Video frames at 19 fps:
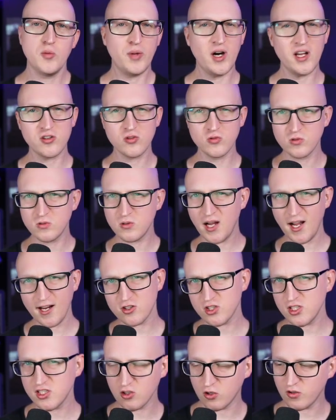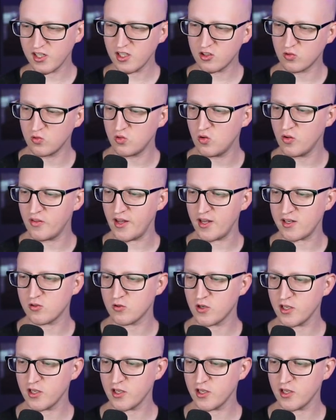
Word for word: But you actually don't need to do that.